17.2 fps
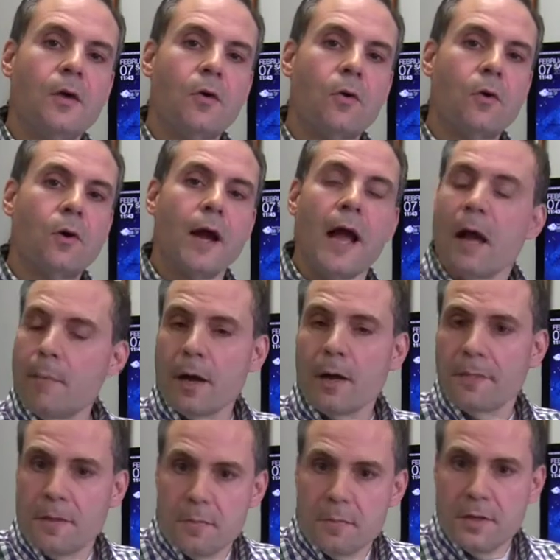Or how
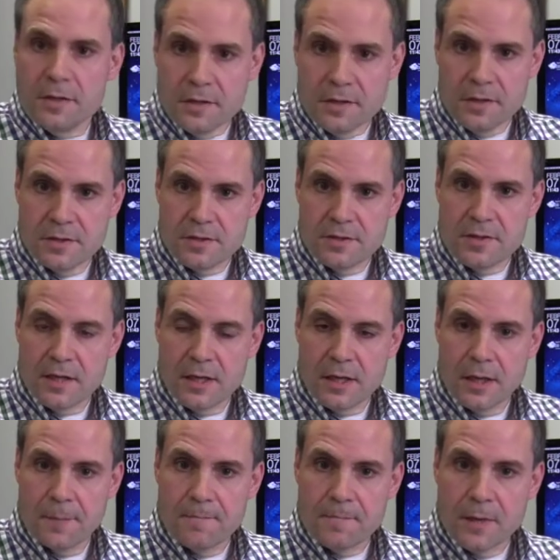about the missions
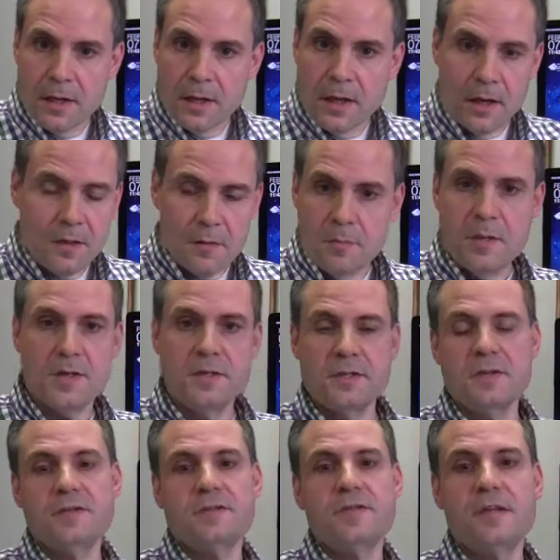team? The
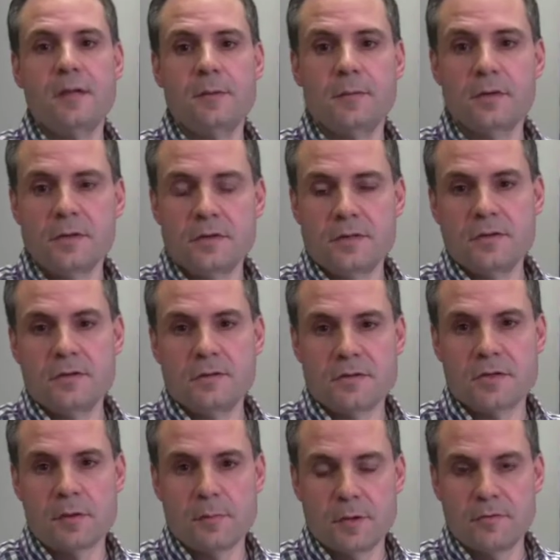missions team could use
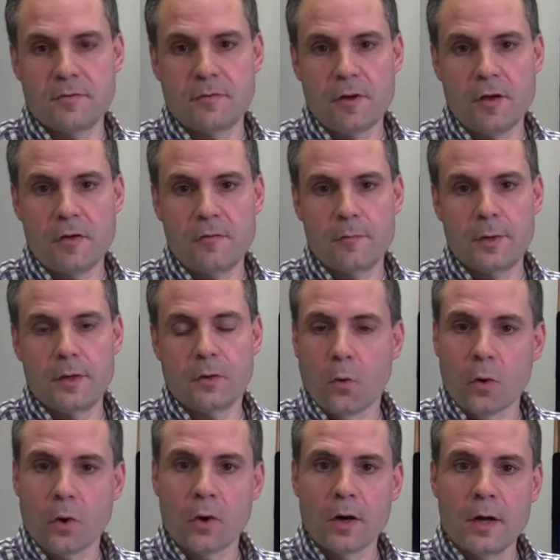some involvement.
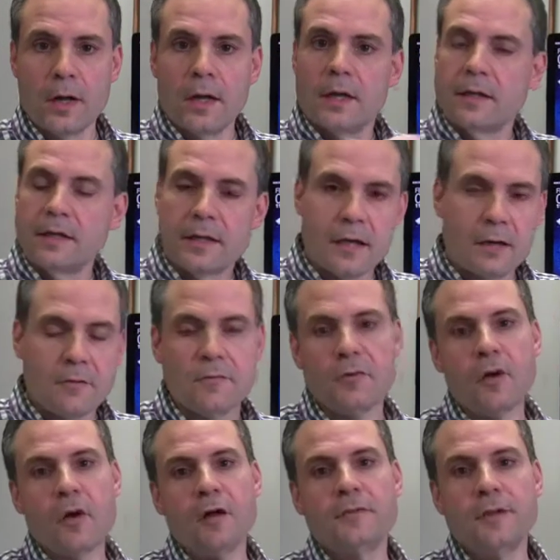Or get
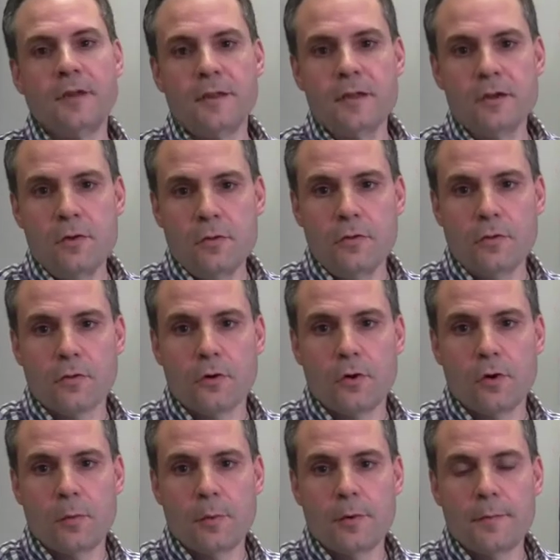involved in the youth
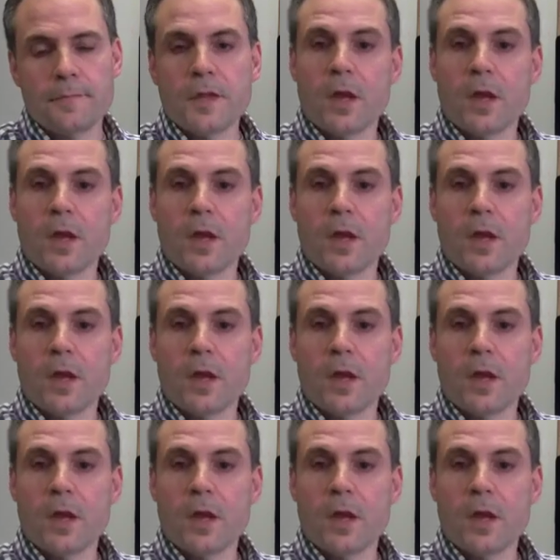group.